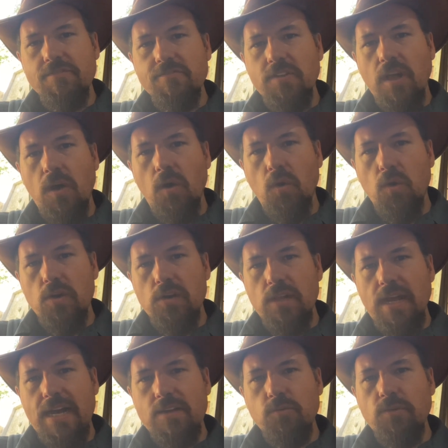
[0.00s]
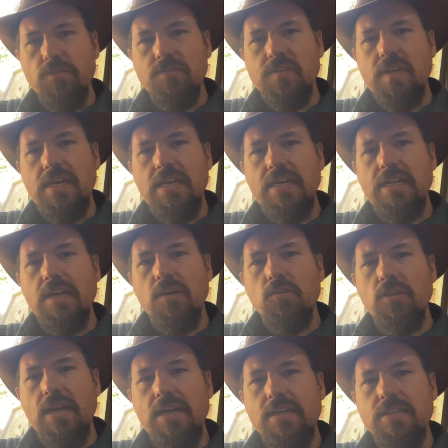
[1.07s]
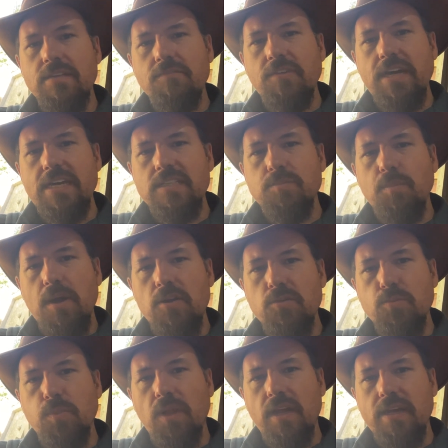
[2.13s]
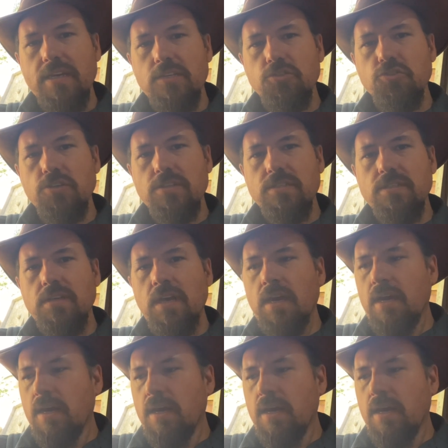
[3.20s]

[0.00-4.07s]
floor like we've seen on like at the Vance birthplace, just